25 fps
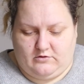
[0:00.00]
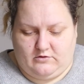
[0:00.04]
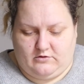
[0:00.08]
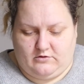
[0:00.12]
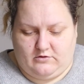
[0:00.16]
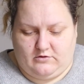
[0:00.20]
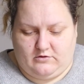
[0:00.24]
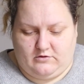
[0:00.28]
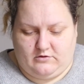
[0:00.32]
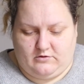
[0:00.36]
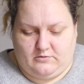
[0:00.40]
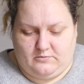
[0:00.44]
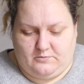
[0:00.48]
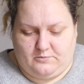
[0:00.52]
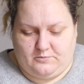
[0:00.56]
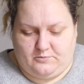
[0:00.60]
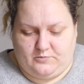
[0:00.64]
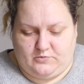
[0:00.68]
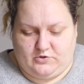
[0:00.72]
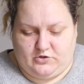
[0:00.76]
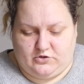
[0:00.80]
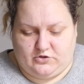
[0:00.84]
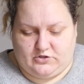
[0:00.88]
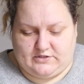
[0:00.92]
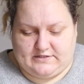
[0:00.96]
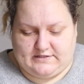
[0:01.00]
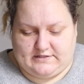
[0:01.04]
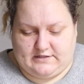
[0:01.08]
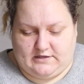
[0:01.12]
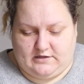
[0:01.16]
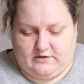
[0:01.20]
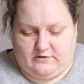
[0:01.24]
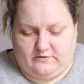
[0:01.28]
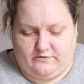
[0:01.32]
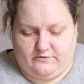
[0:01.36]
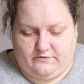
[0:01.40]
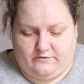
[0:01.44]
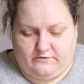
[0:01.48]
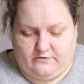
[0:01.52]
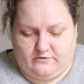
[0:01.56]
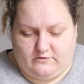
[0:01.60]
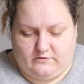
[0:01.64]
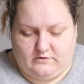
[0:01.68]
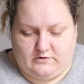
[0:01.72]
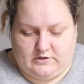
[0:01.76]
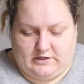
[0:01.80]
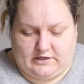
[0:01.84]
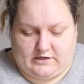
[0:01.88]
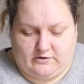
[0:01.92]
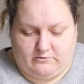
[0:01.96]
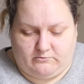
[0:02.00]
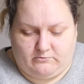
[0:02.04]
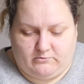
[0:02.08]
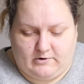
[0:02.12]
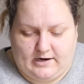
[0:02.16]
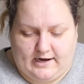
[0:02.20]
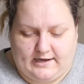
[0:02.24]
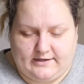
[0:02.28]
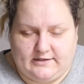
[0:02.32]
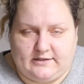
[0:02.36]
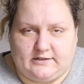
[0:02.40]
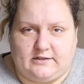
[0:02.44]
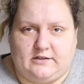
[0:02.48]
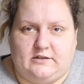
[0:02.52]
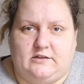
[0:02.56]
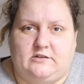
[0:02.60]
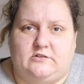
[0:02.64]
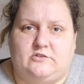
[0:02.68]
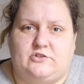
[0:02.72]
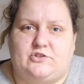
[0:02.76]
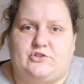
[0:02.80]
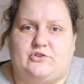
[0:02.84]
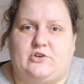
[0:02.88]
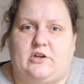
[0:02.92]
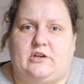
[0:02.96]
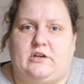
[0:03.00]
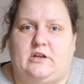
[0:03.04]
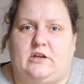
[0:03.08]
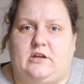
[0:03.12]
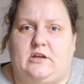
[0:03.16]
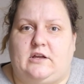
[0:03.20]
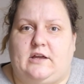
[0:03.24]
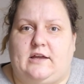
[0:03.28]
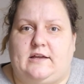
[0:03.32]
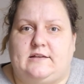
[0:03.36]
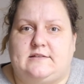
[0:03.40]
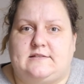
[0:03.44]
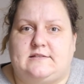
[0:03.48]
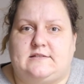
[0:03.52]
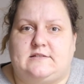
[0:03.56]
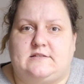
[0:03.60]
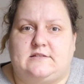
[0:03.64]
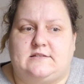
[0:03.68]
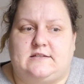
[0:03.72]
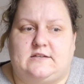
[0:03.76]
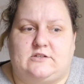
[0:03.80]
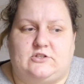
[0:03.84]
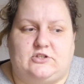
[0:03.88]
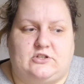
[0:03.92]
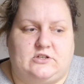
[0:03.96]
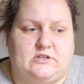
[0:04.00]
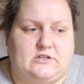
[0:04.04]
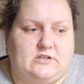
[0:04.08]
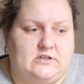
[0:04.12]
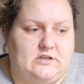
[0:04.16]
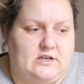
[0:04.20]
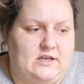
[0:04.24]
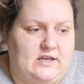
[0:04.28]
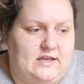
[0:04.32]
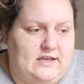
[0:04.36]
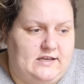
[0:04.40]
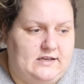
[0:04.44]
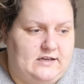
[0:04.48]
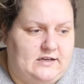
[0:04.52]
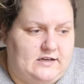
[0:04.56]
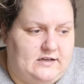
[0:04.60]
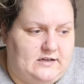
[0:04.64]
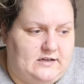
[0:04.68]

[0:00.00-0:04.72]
yourself like writing and illustrating, it's such a